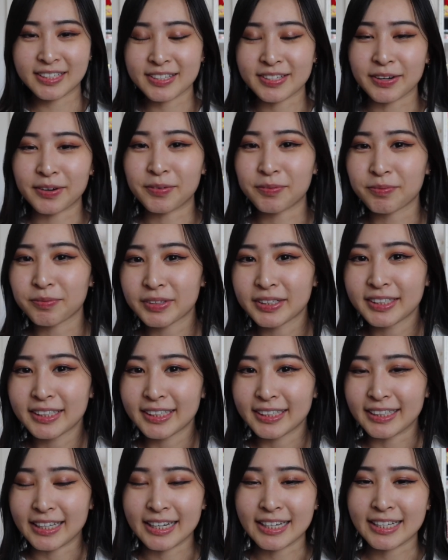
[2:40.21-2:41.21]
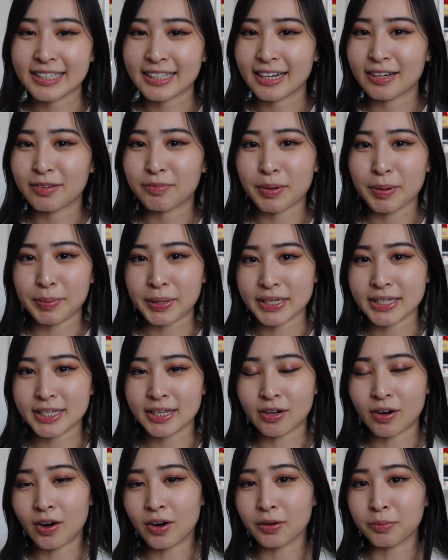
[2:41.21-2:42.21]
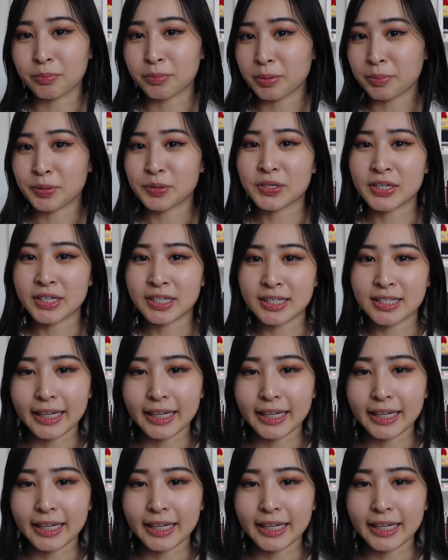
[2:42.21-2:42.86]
So that is kind of my mindset on promotion.